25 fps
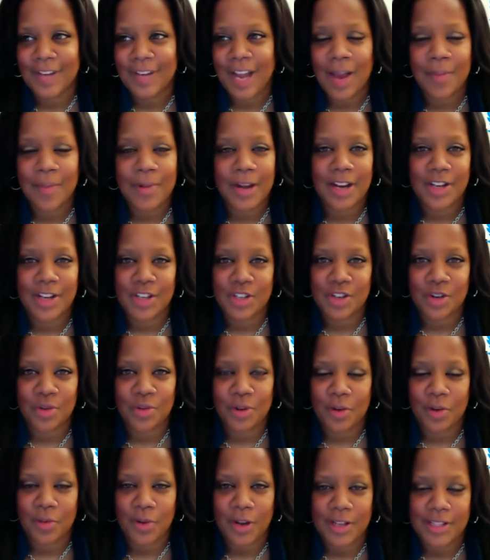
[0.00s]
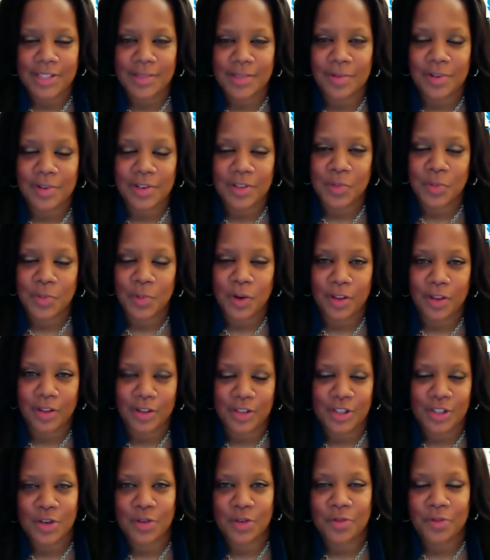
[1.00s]
mean, I sure wouldn't want someone to spoil a
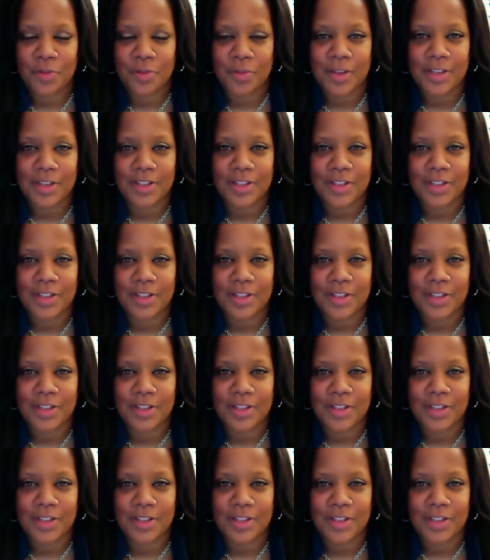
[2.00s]
show for me.